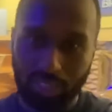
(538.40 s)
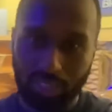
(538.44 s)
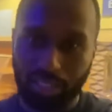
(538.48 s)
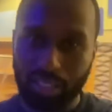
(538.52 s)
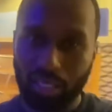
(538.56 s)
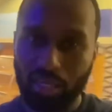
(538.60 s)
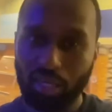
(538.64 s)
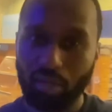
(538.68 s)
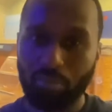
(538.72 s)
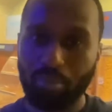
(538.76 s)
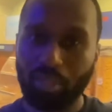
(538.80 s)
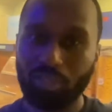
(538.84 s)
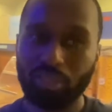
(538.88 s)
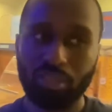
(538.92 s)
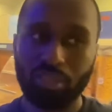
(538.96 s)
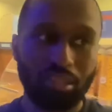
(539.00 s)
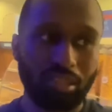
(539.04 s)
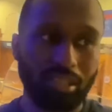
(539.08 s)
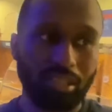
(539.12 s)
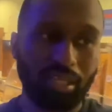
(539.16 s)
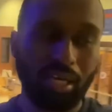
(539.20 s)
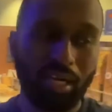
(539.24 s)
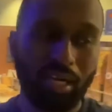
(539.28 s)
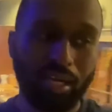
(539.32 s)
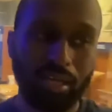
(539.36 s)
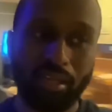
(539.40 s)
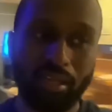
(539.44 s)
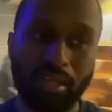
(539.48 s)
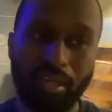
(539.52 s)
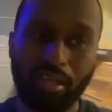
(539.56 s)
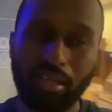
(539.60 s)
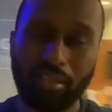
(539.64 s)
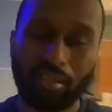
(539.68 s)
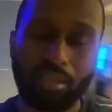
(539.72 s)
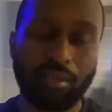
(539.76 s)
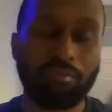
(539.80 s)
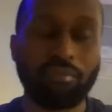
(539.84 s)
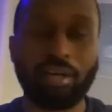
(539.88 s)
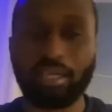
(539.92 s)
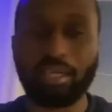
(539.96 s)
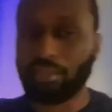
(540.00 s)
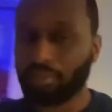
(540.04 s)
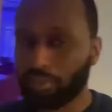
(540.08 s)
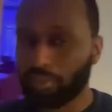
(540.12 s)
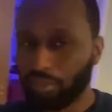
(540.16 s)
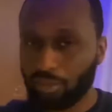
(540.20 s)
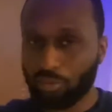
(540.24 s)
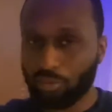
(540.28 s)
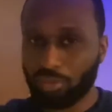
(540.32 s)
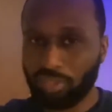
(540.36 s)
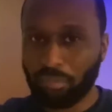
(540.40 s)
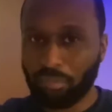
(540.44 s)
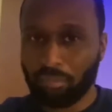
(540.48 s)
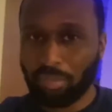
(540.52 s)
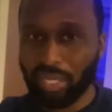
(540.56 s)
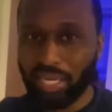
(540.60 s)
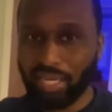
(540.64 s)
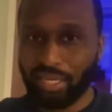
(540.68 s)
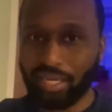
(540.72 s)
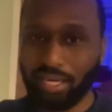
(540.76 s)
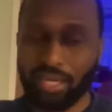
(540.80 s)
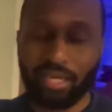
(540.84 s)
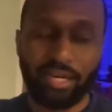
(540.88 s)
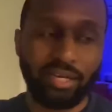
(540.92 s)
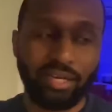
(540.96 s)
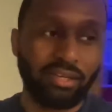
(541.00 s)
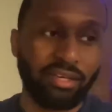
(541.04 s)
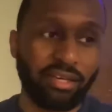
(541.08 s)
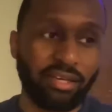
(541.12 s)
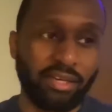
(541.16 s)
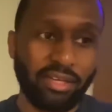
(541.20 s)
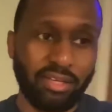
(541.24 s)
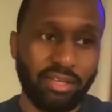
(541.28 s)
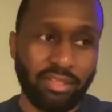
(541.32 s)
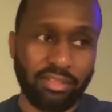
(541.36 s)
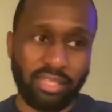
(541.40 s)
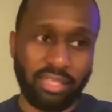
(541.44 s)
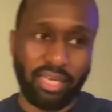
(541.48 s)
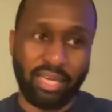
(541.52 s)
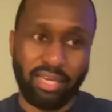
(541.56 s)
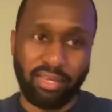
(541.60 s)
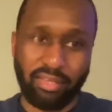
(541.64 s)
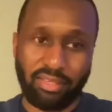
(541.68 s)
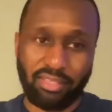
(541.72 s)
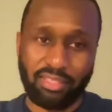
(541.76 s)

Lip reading: care about the good guy. They rather deal with the bad guy that